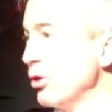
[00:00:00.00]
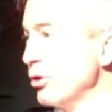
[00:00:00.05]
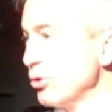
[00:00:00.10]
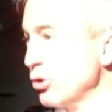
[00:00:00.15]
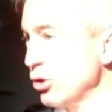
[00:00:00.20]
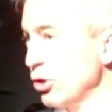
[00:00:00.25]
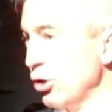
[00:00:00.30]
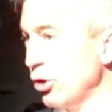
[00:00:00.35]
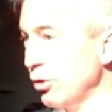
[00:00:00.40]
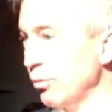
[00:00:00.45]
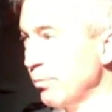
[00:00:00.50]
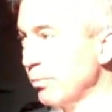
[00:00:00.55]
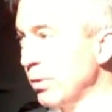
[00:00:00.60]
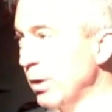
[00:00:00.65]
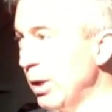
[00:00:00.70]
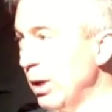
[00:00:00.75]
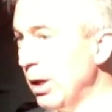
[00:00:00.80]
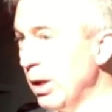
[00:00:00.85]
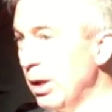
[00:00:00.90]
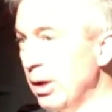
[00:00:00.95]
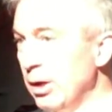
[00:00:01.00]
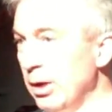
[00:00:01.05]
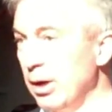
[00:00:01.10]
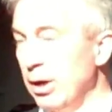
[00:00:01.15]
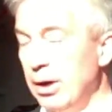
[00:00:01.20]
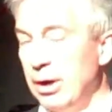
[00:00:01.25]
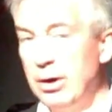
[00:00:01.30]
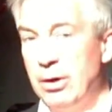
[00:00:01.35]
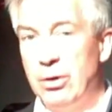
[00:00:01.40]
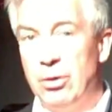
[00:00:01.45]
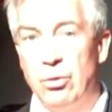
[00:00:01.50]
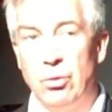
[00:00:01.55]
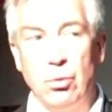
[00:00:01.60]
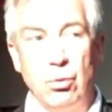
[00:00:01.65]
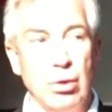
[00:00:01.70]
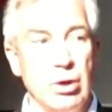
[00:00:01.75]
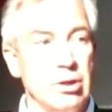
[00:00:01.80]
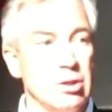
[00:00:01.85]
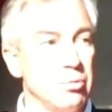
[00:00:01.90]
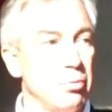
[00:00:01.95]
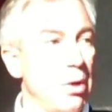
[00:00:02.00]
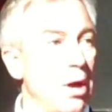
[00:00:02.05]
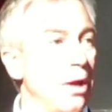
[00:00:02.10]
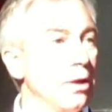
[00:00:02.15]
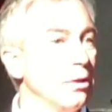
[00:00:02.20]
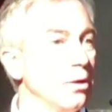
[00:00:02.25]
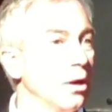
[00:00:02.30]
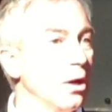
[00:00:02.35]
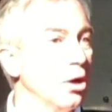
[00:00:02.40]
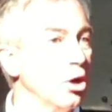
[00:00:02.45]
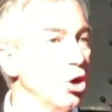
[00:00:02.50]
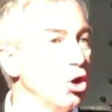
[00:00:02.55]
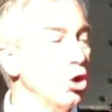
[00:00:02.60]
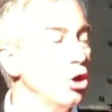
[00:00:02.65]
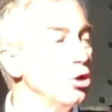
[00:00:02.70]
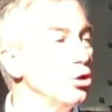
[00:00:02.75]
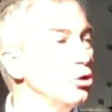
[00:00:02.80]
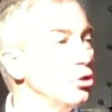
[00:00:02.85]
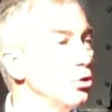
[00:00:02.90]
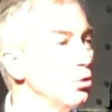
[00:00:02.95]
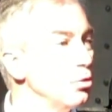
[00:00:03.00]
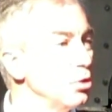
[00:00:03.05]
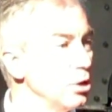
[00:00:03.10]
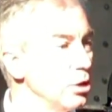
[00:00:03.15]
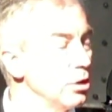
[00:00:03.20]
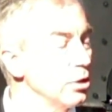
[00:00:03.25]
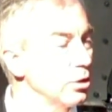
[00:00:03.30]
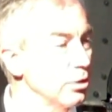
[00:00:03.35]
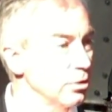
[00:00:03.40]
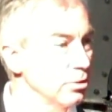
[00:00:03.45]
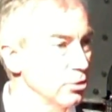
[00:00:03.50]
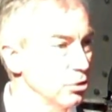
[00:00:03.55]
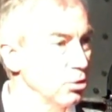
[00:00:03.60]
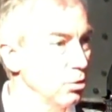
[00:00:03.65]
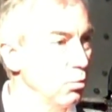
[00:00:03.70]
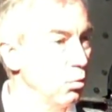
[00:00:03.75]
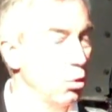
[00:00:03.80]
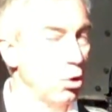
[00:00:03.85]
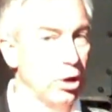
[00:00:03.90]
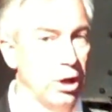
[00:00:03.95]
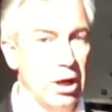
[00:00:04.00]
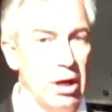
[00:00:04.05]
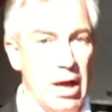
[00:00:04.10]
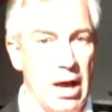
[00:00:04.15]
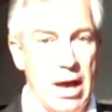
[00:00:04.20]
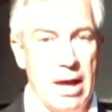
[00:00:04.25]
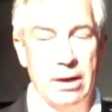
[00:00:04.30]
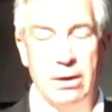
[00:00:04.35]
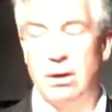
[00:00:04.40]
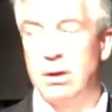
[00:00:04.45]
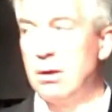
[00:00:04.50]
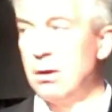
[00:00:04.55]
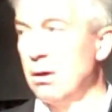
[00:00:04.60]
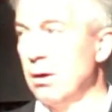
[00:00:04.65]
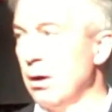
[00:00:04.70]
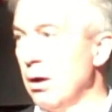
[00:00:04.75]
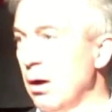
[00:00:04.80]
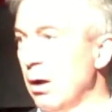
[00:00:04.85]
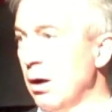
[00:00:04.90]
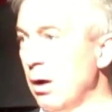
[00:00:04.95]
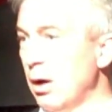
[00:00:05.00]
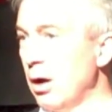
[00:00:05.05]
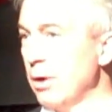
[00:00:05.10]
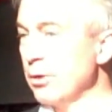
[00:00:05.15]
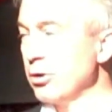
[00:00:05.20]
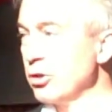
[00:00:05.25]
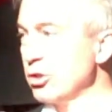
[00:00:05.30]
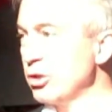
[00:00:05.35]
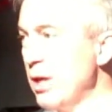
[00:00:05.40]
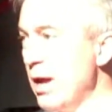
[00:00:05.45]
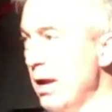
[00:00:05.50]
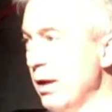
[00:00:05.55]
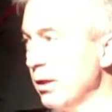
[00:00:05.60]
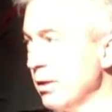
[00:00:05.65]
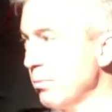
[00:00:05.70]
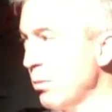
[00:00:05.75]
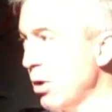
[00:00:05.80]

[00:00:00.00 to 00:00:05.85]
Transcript: years ago, and uh, we spent a good two years working on uh, understanding the